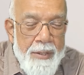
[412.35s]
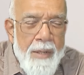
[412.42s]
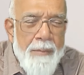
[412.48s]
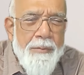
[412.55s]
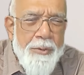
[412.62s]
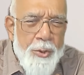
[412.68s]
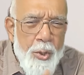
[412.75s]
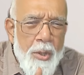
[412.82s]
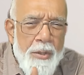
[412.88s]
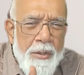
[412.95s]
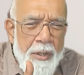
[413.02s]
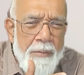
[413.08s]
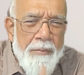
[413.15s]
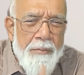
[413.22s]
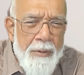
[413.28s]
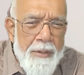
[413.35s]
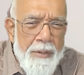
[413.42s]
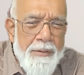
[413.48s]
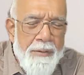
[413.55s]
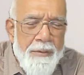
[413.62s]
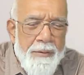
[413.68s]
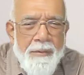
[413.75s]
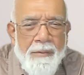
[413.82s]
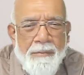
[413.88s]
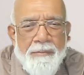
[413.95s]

some short term pleasure.